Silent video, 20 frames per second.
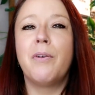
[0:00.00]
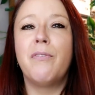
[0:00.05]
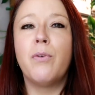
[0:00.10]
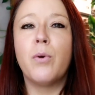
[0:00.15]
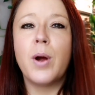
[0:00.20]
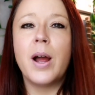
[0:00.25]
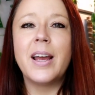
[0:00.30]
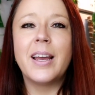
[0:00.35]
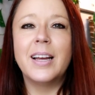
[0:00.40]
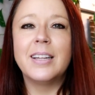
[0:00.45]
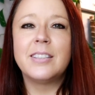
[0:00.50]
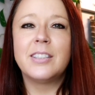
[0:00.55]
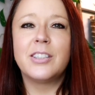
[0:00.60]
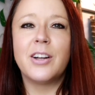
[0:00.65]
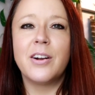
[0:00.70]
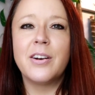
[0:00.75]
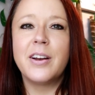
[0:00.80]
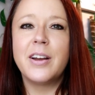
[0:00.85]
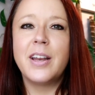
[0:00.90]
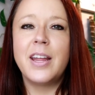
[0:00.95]
before I get
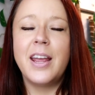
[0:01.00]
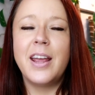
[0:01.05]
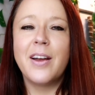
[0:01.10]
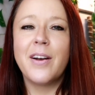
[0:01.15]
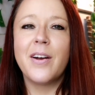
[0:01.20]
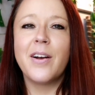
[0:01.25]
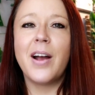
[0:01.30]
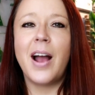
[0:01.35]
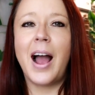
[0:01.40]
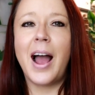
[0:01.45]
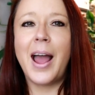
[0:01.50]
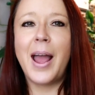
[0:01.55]
started here,